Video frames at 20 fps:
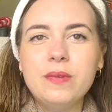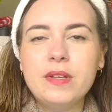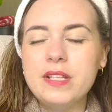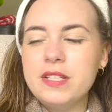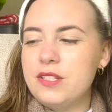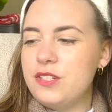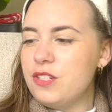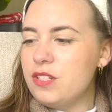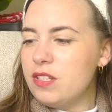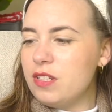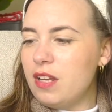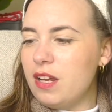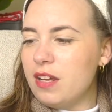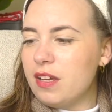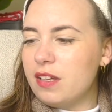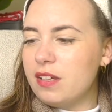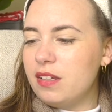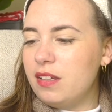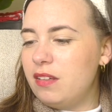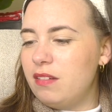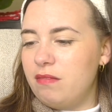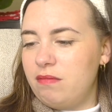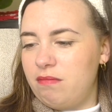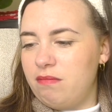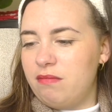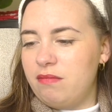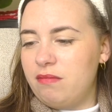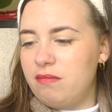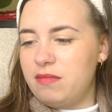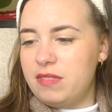it just like
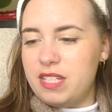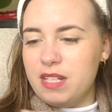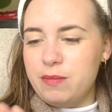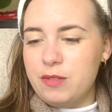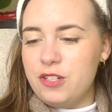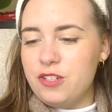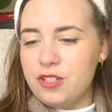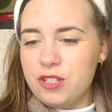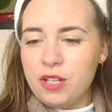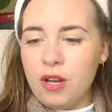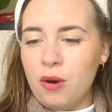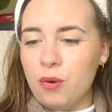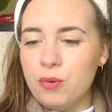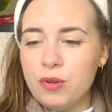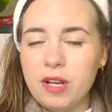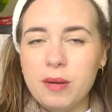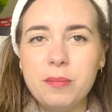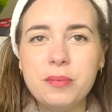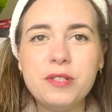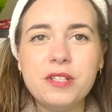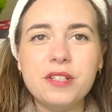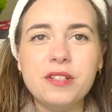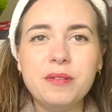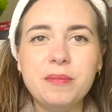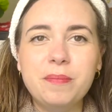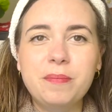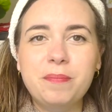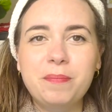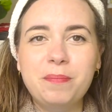seems to just hold up to